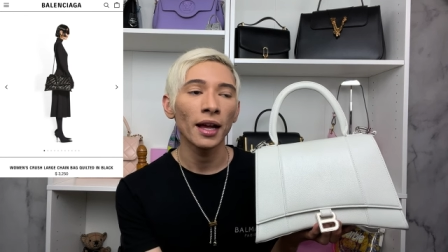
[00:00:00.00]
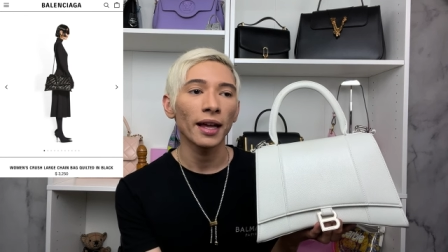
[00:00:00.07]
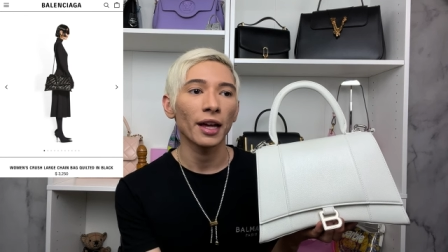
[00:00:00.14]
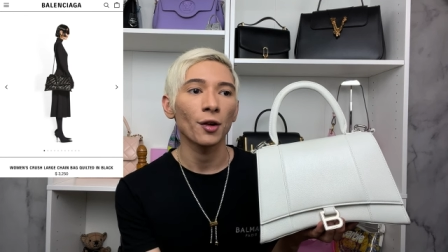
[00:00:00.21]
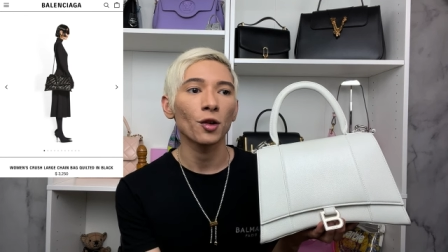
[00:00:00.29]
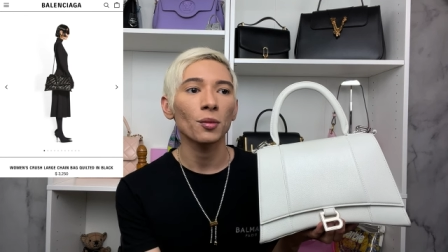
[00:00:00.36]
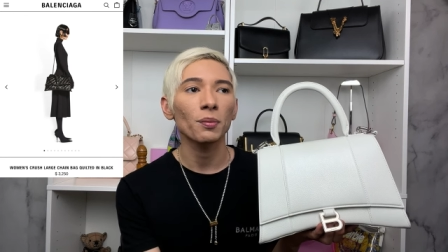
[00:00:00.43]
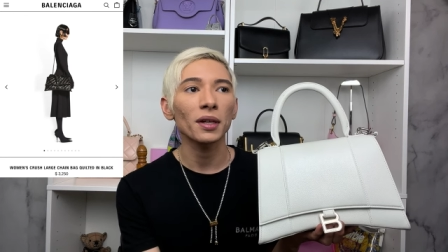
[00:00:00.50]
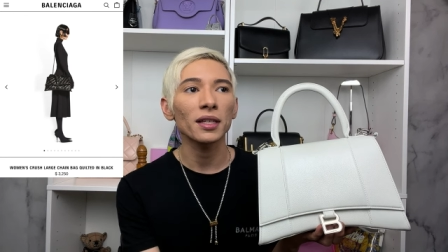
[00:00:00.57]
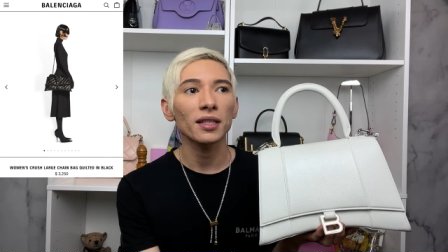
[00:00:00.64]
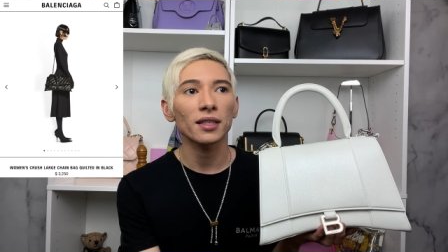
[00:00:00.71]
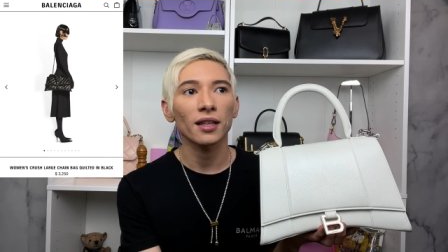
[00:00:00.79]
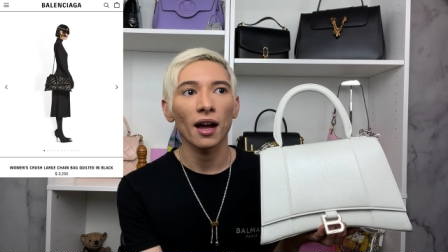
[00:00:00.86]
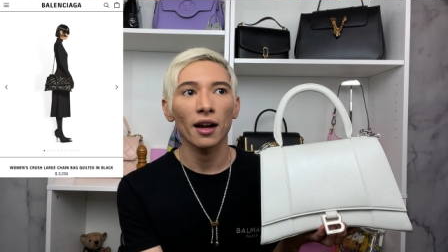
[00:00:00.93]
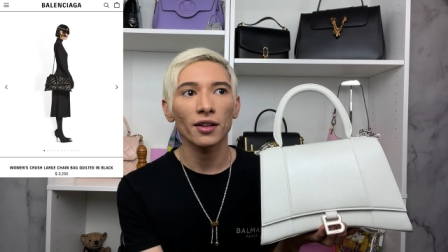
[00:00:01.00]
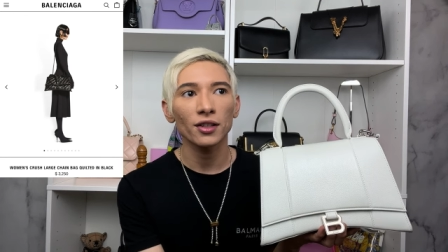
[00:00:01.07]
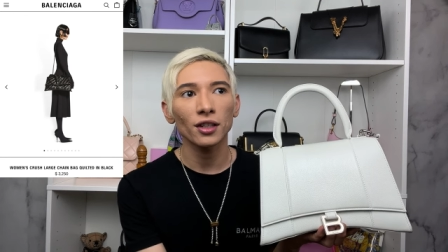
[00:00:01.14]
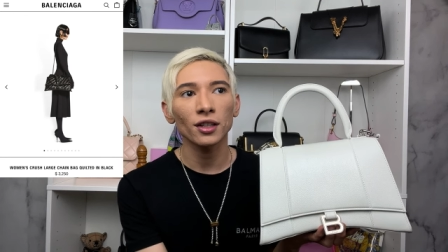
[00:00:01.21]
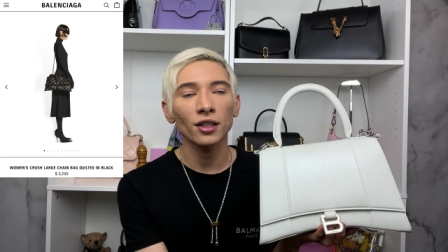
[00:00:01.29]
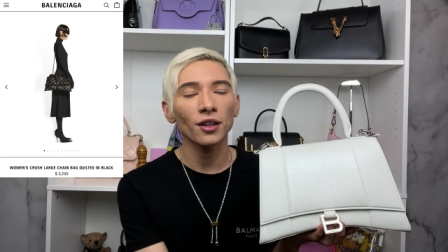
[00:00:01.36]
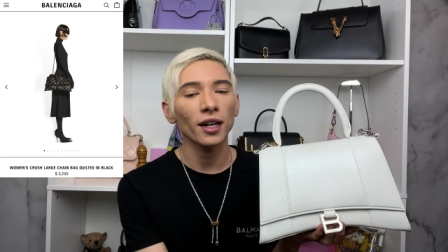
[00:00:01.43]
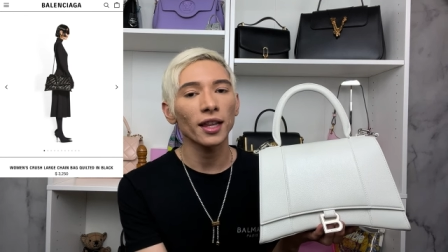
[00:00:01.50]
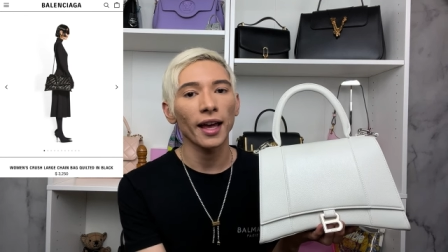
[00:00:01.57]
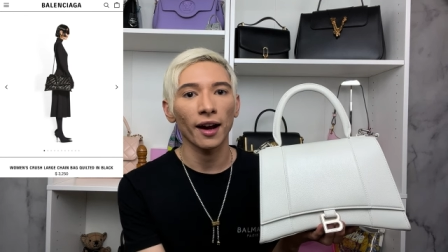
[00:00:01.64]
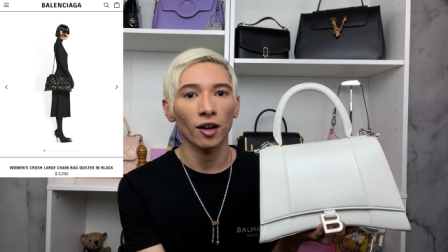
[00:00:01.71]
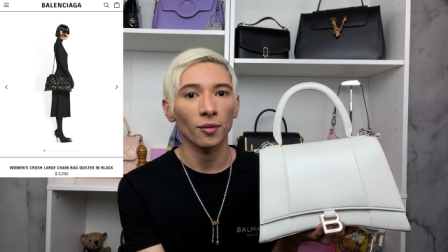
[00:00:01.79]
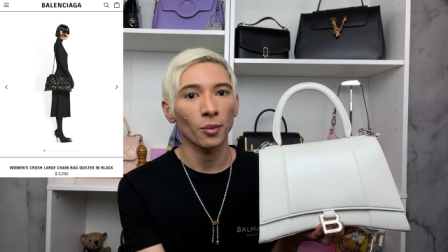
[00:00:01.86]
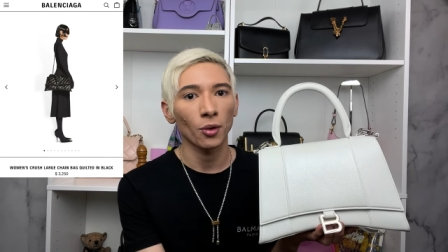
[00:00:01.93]
It would be such a great
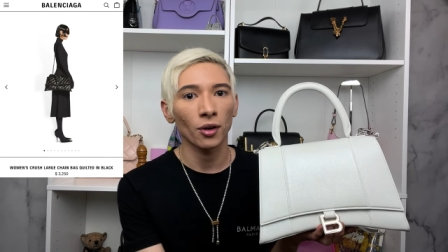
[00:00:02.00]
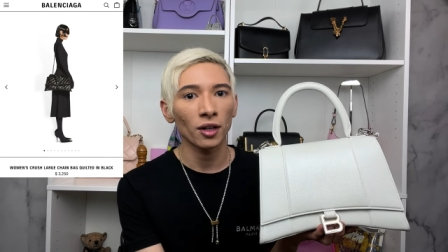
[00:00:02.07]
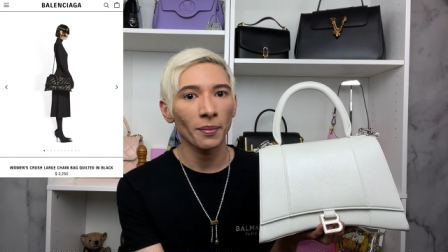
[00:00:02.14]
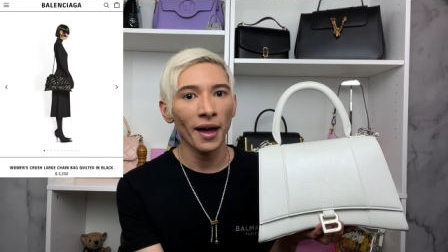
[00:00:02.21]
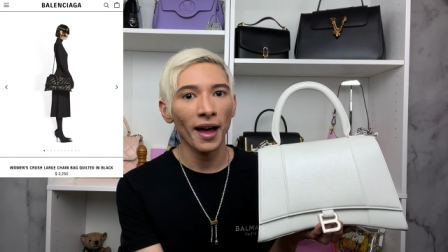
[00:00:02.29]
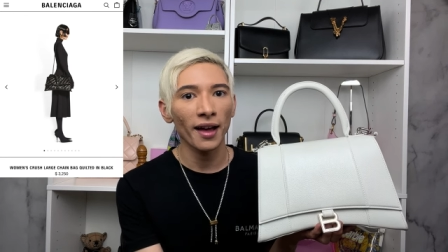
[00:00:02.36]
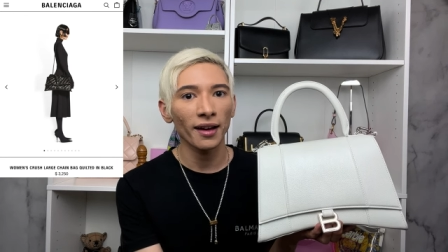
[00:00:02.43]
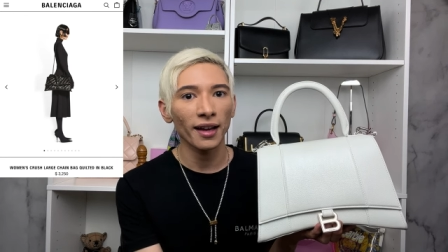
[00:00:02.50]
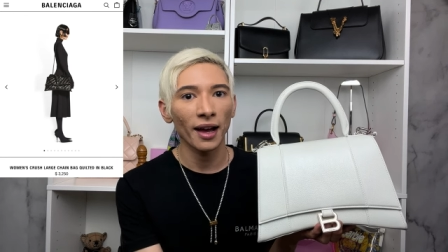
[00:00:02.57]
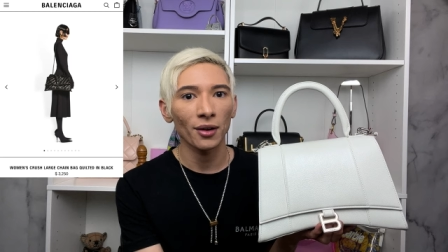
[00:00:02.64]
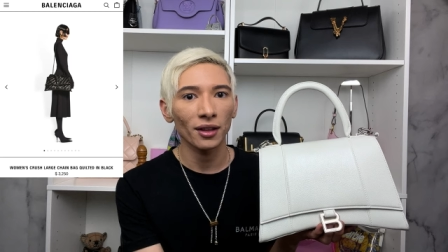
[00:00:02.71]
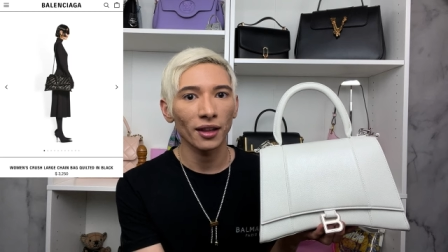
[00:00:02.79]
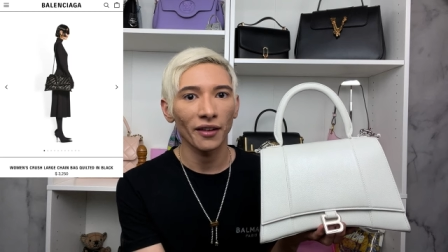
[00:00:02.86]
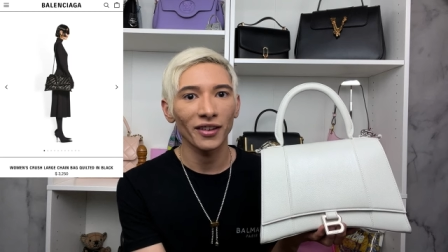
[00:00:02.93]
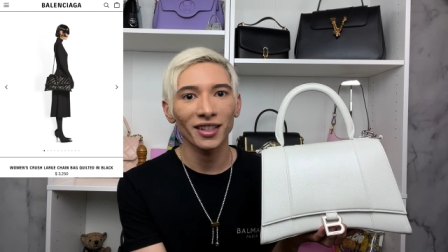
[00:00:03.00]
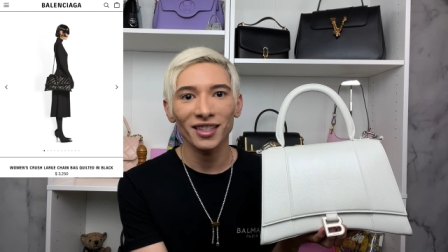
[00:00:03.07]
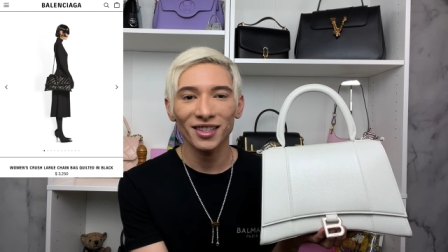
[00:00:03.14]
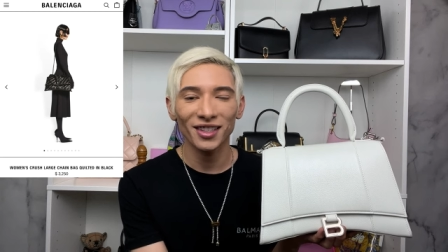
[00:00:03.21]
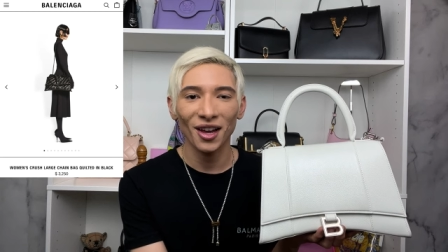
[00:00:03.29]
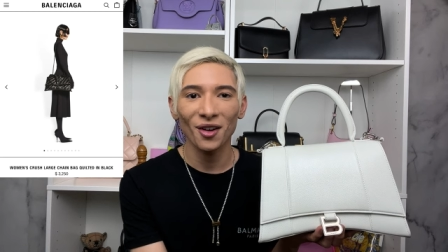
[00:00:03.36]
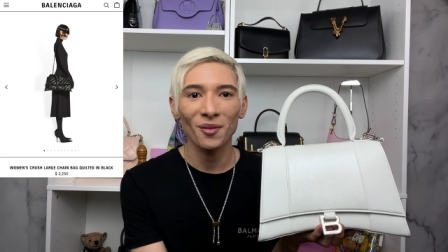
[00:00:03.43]
airport bag. I would love it so